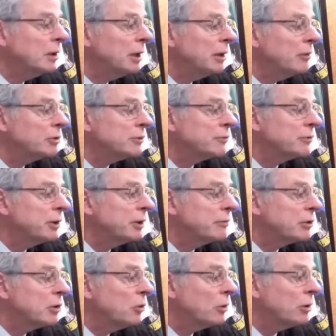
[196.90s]
Uh, was in front
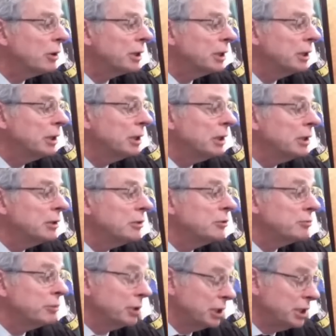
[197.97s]
of a court.
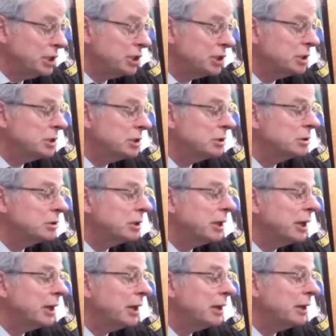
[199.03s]
He was released,
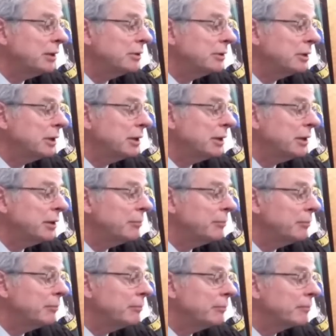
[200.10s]
and
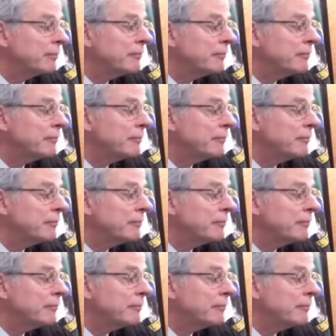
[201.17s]
um,